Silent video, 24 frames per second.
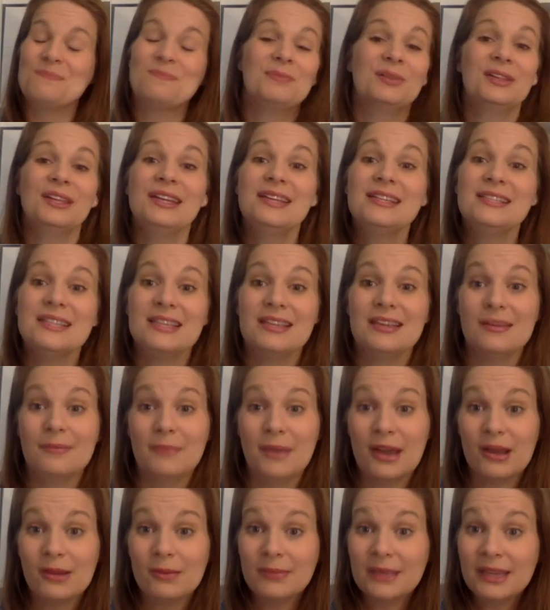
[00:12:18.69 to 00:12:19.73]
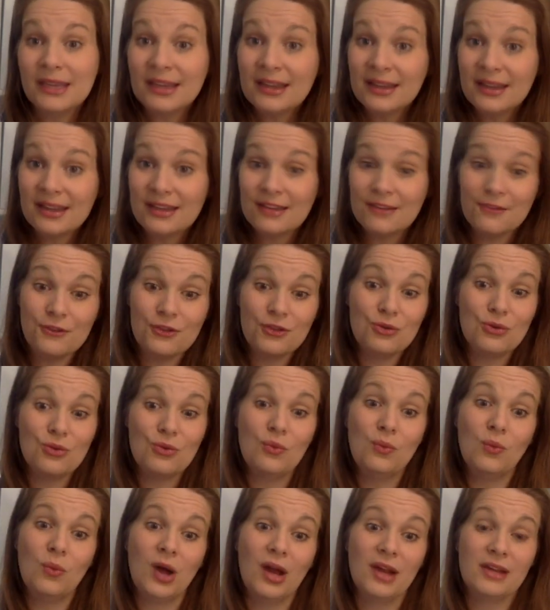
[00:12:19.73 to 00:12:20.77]
please email me if you
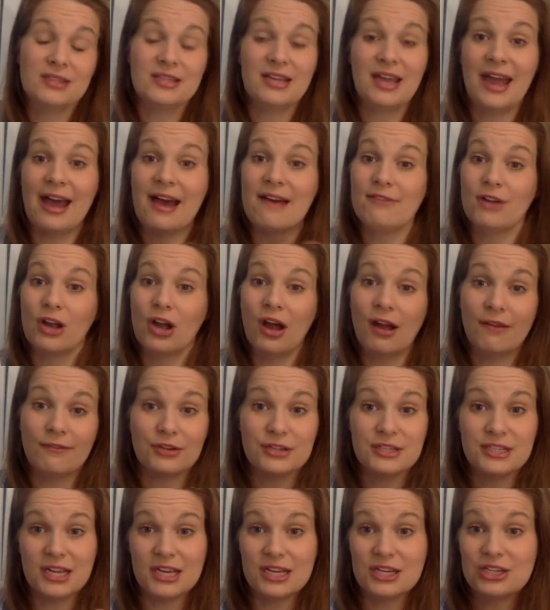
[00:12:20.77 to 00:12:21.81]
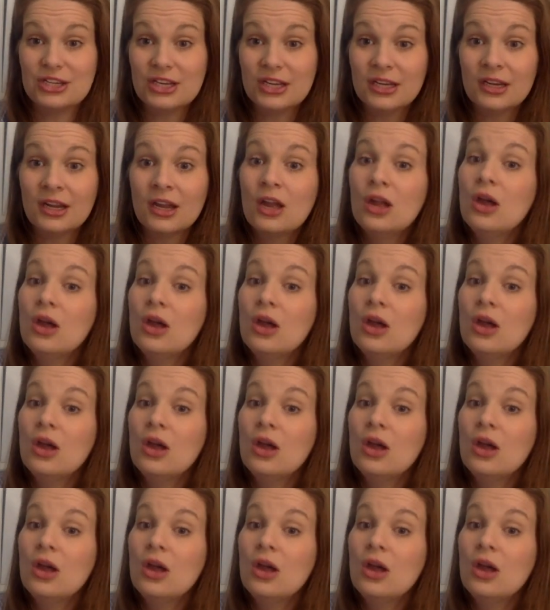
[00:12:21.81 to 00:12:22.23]
want to have a conversation,